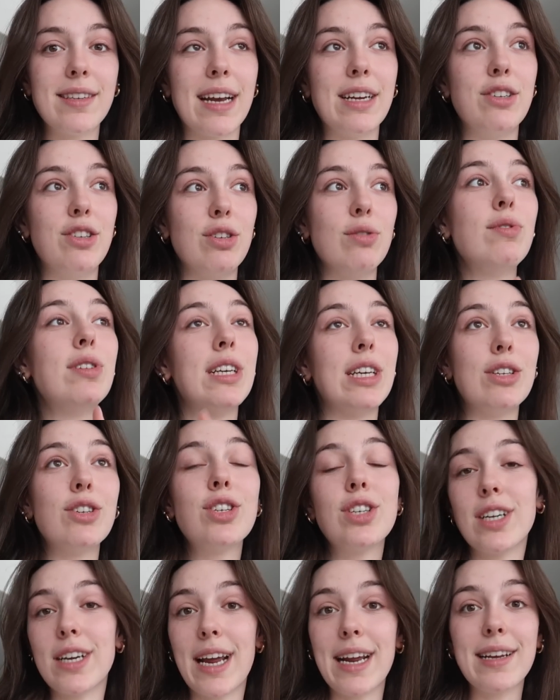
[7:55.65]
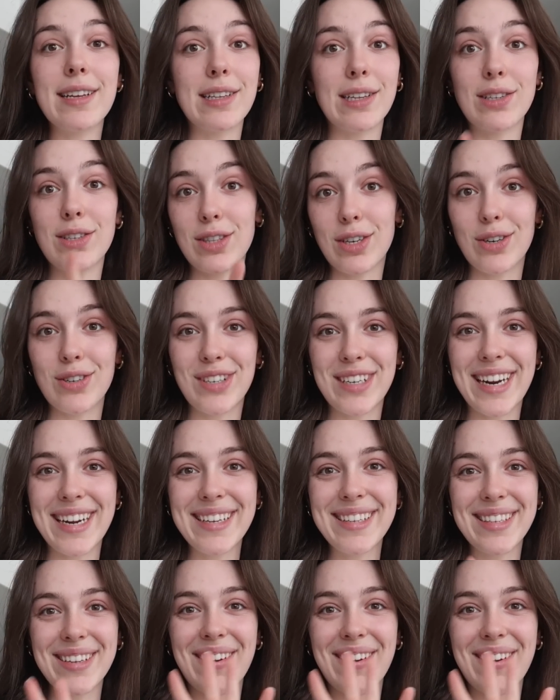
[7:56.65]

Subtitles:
I do teach tonight because it's Thursday,